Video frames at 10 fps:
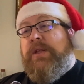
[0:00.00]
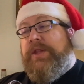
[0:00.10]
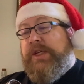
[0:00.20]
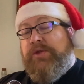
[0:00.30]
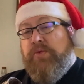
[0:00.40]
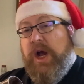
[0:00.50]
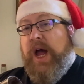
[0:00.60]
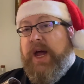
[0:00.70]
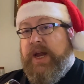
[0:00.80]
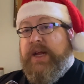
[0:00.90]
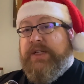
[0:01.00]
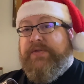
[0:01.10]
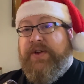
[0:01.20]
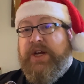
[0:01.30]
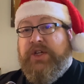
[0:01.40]
this rye is
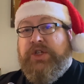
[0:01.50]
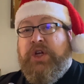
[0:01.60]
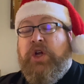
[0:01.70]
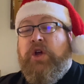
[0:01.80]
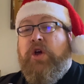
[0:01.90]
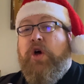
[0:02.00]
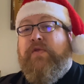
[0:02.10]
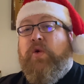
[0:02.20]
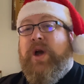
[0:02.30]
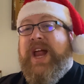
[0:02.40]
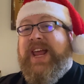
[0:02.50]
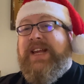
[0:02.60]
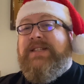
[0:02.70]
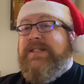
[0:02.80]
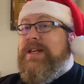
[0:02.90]
finished for
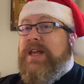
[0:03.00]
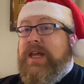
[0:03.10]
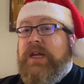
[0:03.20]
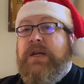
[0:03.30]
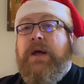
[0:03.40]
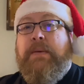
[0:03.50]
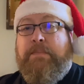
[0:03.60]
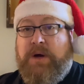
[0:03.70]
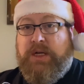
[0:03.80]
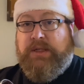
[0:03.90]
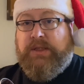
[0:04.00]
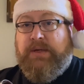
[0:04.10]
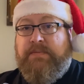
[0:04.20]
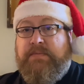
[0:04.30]
18 months